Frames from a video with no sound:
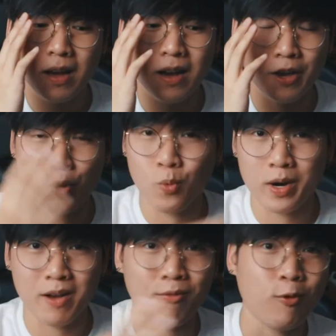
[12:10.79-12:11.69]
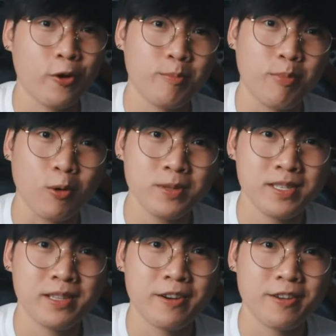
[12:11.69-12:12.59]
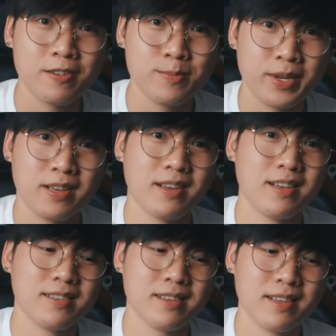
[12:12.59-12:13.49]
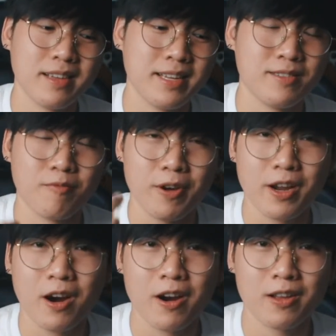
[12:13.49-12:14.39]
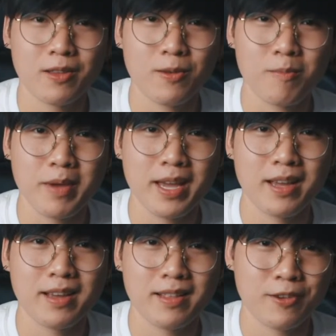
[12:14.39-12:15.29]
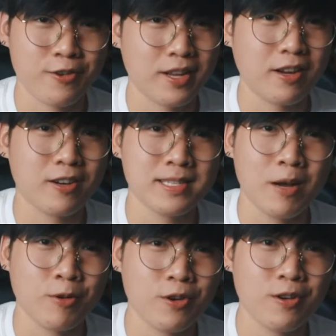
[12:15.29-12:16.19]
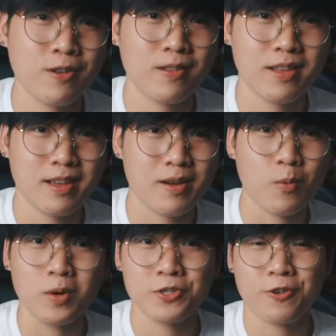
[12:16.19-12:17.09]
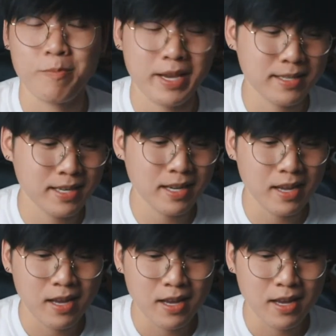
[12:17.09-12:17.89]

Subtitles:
You want to avoid both scenarios because it's very hard to make your guitar sound good once you're mixing.